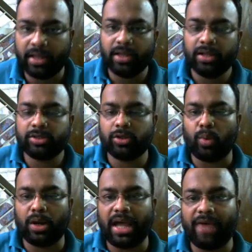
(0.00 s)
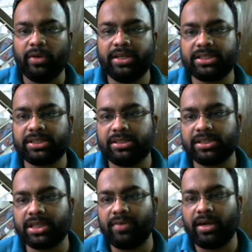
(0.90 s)
So what have we just
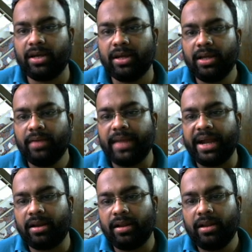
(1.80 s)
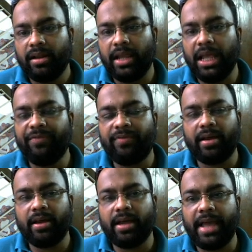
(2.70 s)
discovered? That if
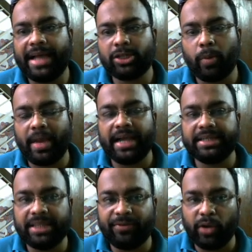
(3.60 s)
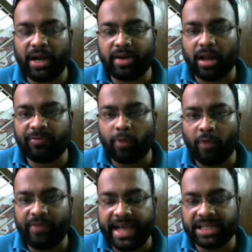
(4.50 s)
x omega is the Fourier transform
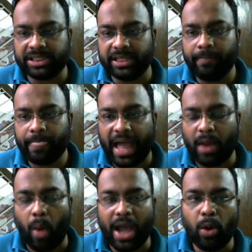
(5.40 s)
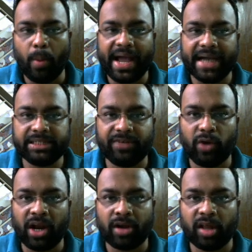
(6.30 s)
of xt and y omega is the
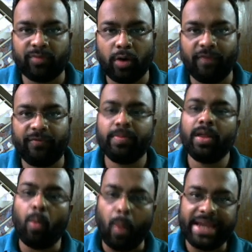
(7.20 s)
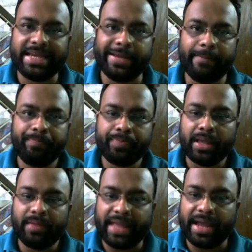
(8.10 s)
Fourier transform of yt,
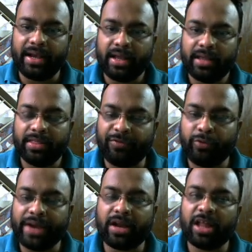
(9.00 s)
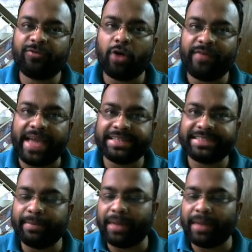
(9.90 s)
then the Fourier transform of xt plus